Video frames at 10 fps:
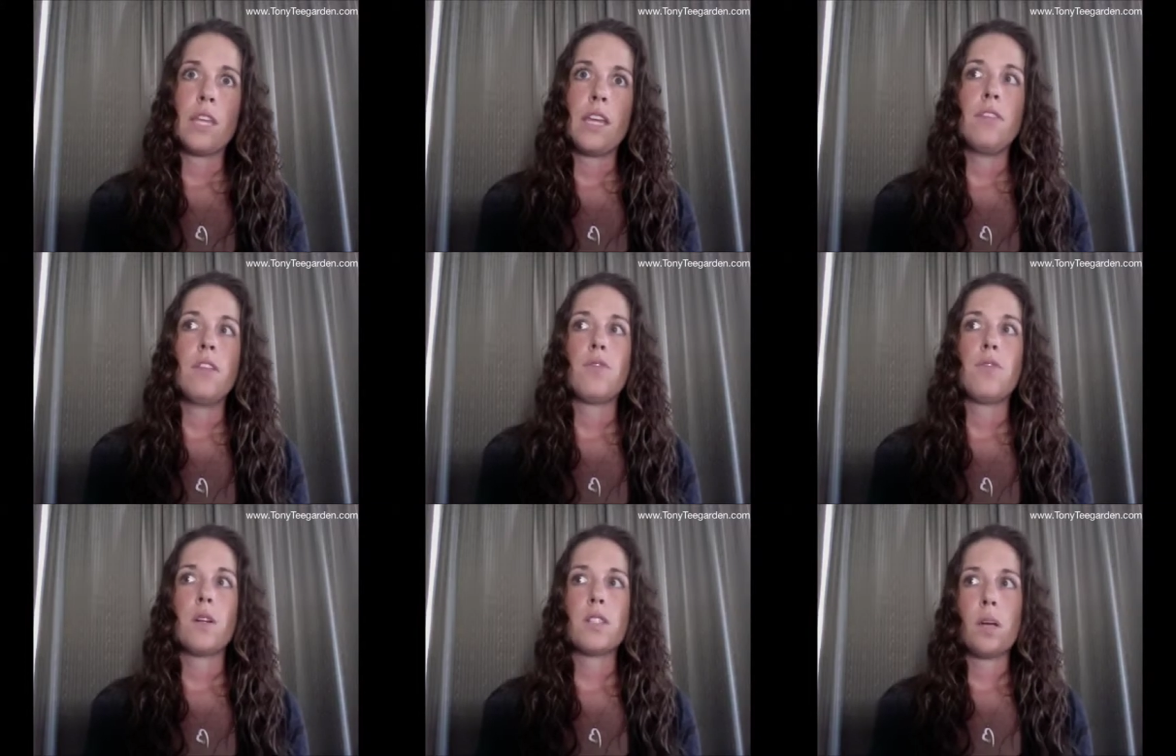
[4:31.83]
Even the
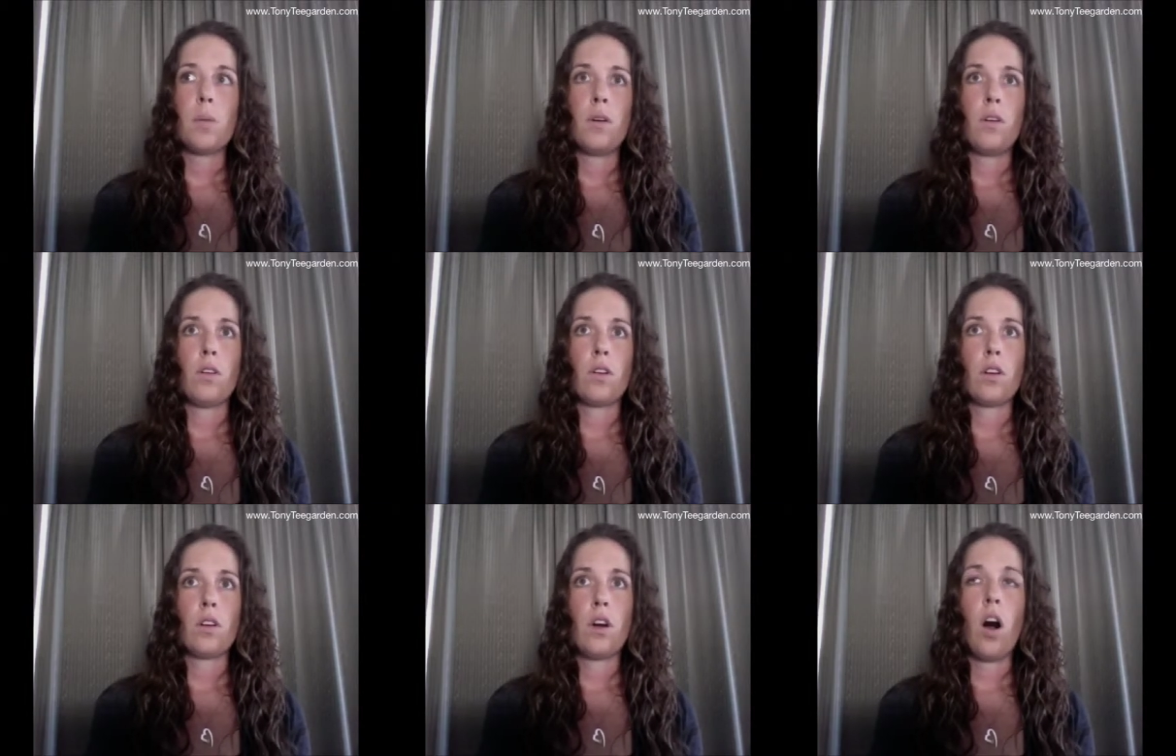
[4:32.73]
first couple
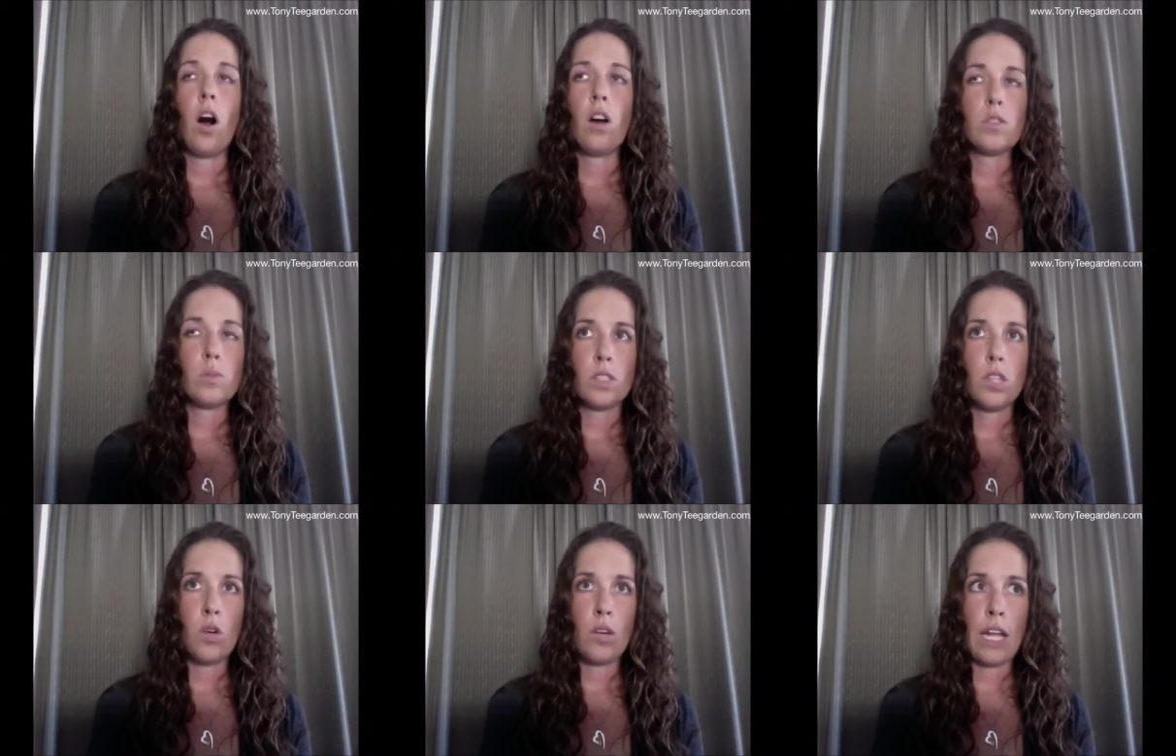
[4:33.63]
calls with
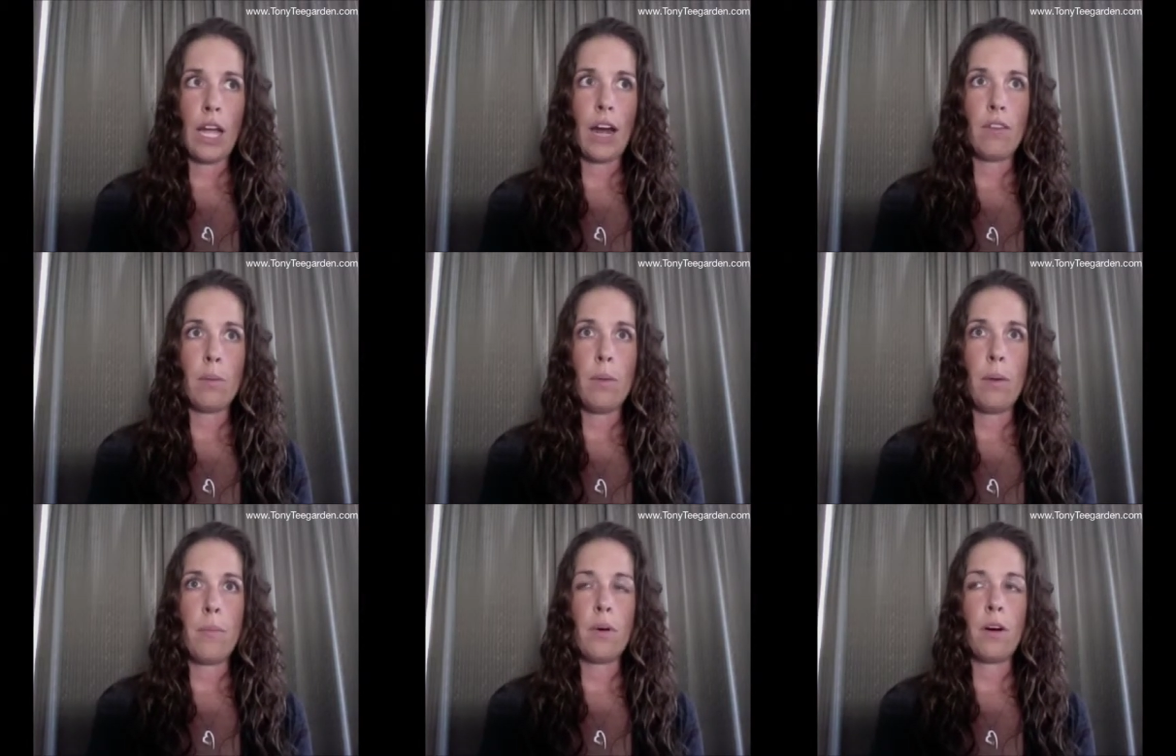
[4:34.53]
Tony, I
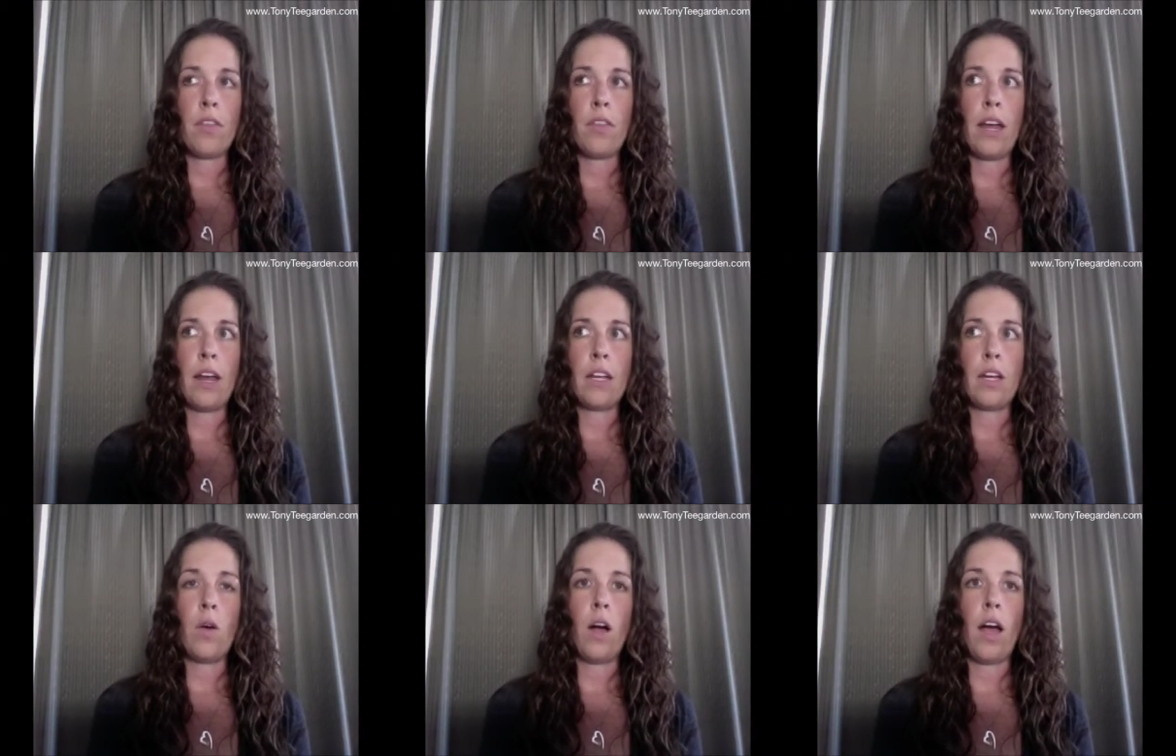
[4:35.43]
remember that,
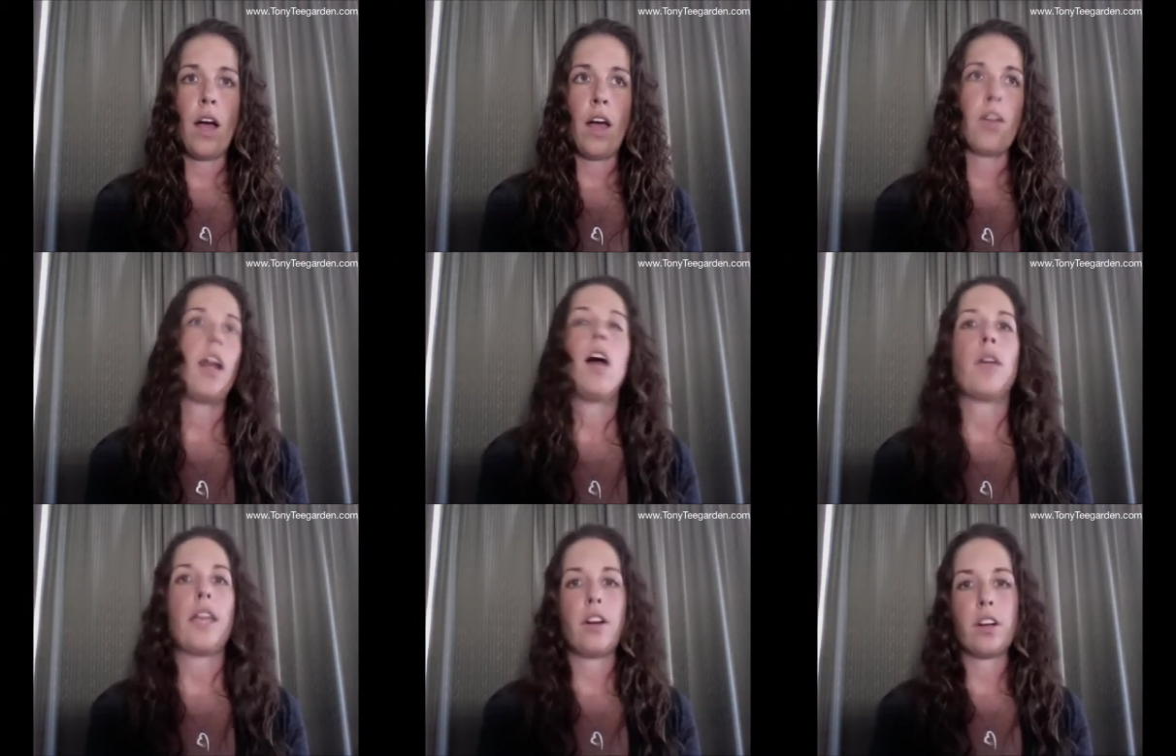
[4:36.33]
I thought,
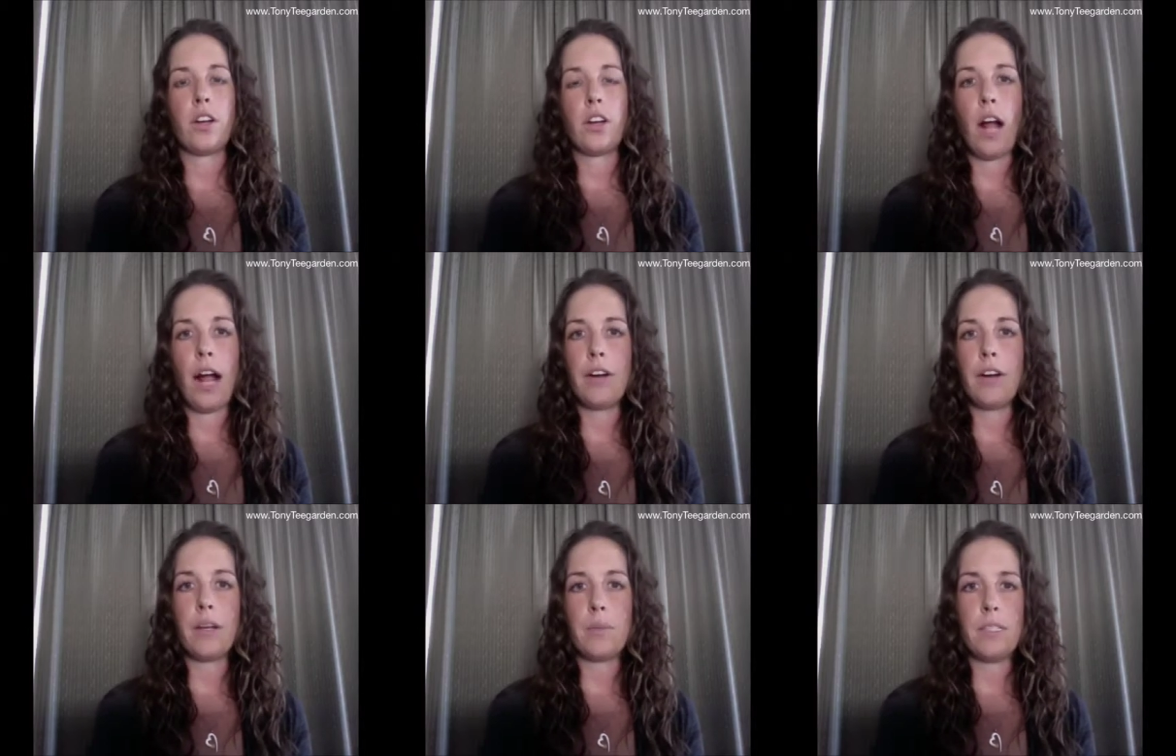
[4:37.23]
okay, you're
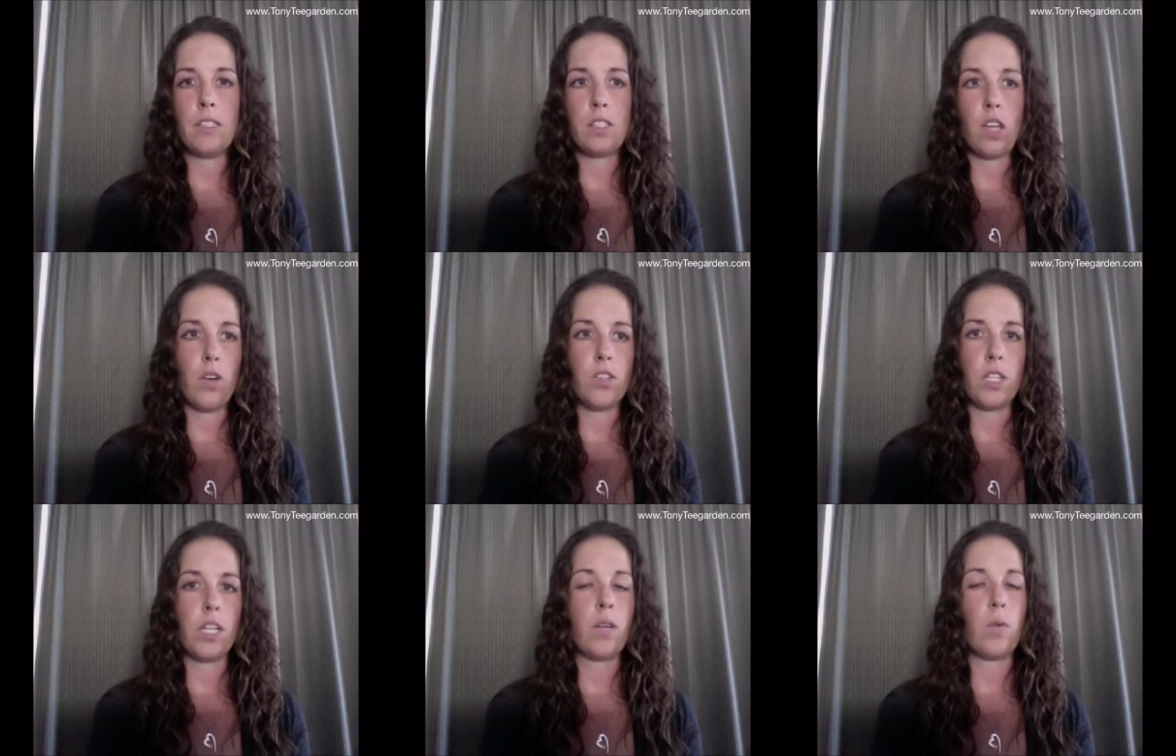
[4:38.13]
hiring a business coach,
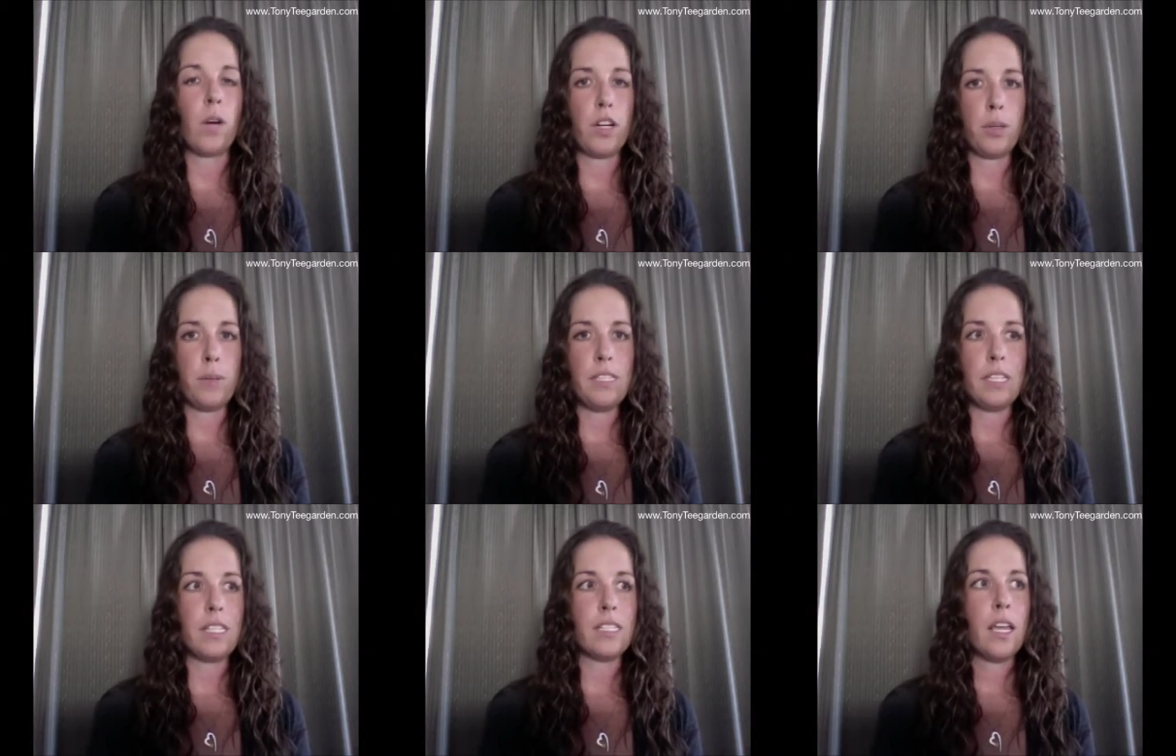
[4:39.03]
you're going to work on your
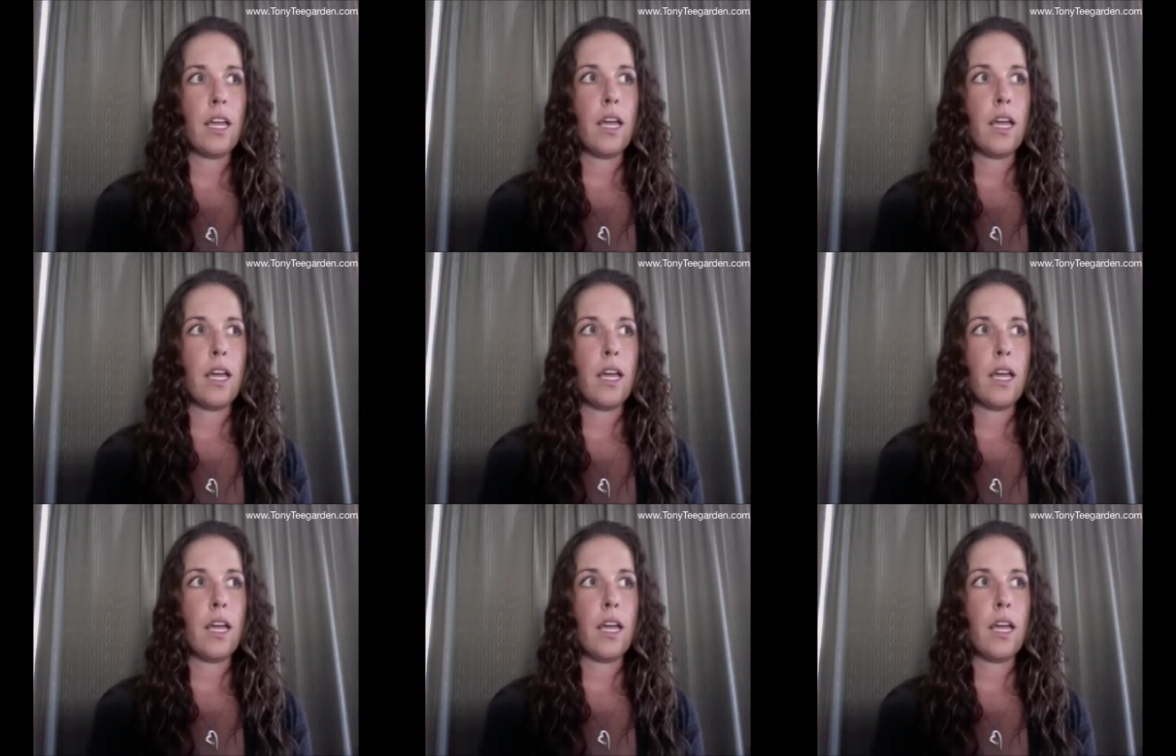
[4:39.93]
business.